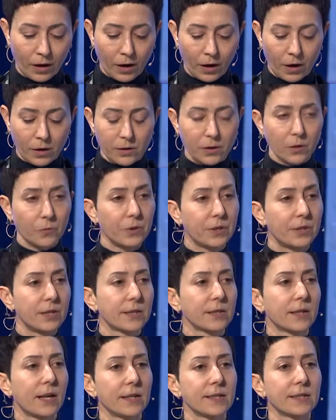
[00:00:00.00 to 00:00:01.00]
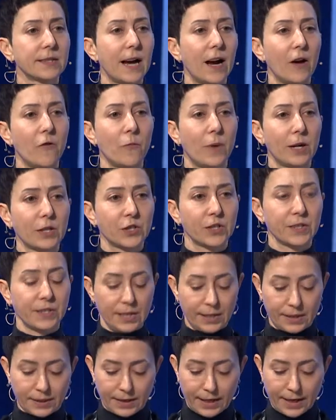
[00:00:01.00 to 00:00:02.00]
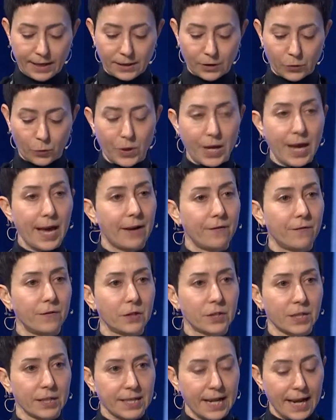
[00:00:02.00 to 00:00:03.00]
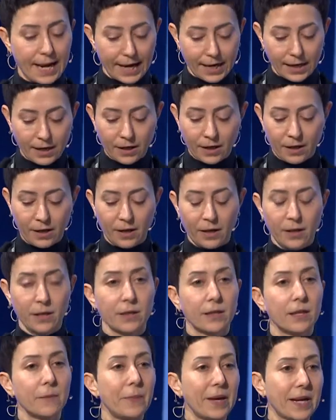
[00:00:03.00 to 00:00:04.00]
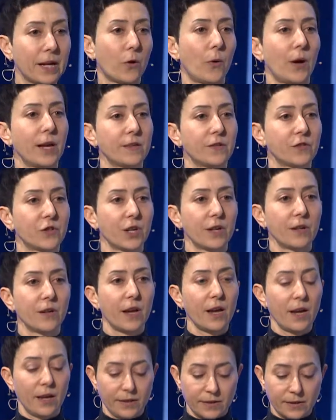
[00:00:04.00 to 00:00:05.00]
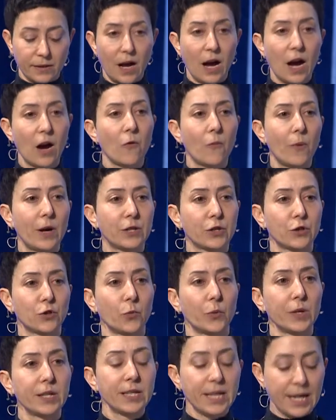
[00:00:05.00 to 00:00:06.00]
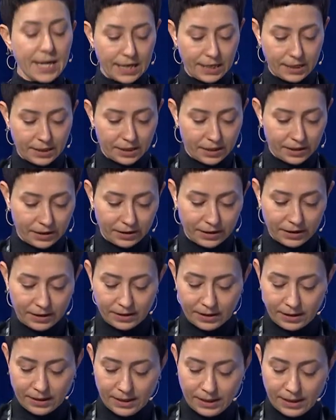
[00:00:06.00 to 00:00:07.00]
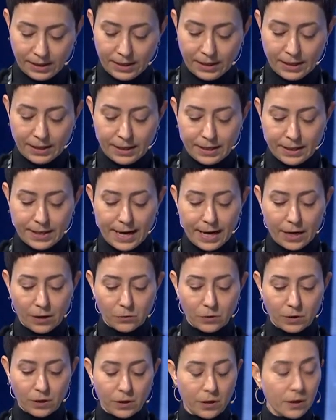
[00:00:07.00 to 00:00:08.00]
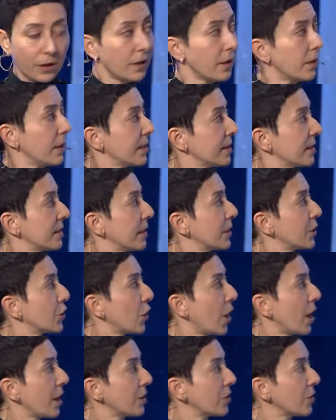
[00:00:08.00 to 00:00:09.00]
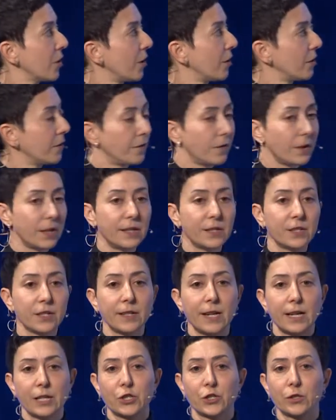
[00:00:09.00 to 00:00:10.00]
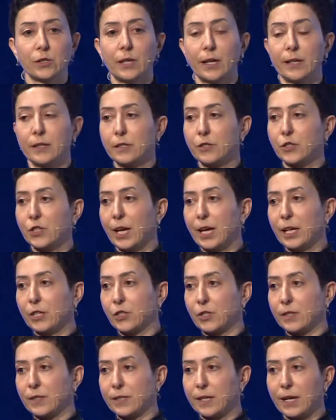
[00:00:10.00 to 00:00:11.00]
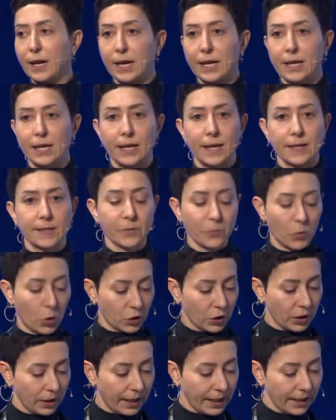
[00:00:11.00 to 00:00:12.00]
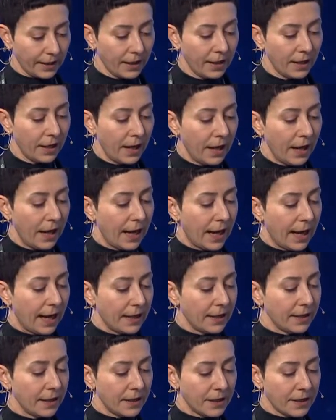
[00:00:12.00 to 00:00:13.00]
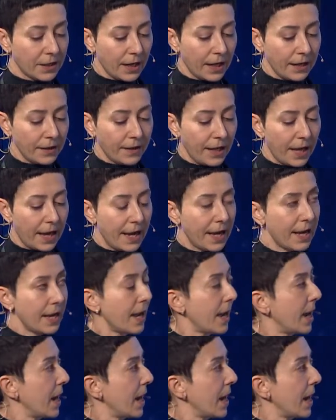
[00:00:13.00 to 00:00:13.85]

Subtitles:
So we discussed how much CCS we have today. The big question is, how much do we need? Now, this is a chart of International Energy Agency, IEA's modeling, and they,